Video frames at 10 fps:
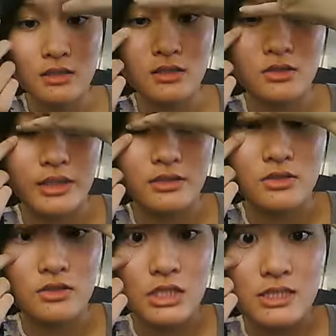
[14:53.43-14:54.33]
You
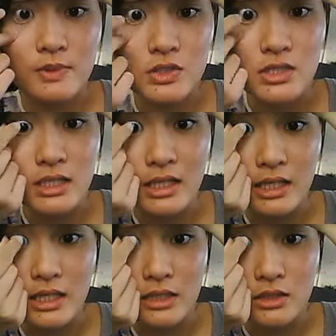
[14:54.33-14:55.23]
do this motion
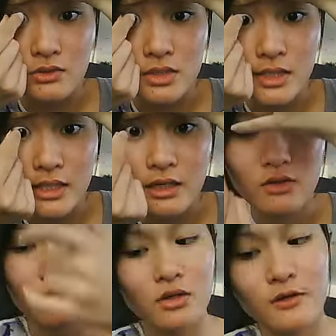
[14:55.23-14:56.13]
again, and you take
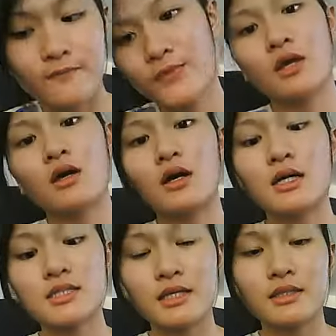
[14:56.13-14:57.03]
out your
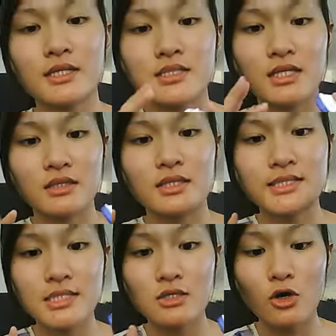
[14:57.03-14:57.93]
contact lens, and
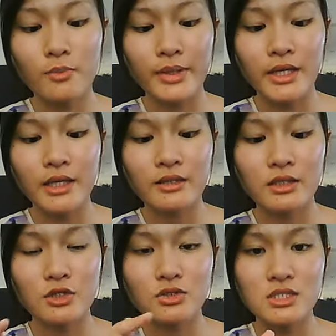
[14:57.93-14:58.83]
this is open, and
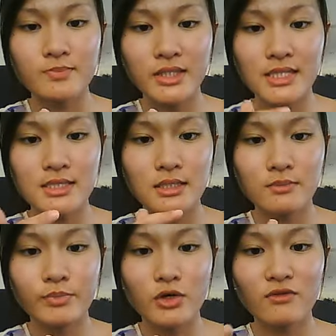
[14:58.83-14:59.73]
then you just place
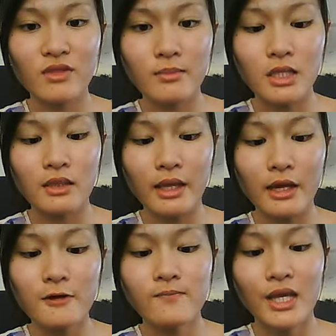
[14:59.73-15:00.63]
both of them in
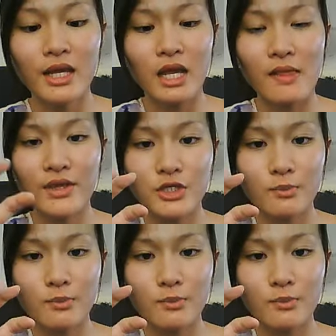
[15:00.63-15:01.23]
there, and then you